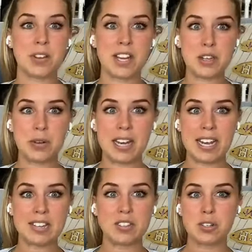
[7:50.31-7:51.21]
that you can
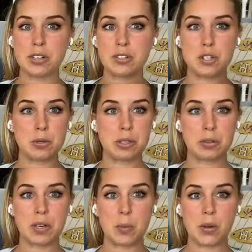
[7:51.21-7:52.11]
answer in 2 to
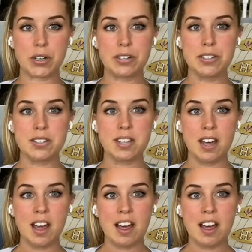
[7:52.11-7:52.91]
3 words,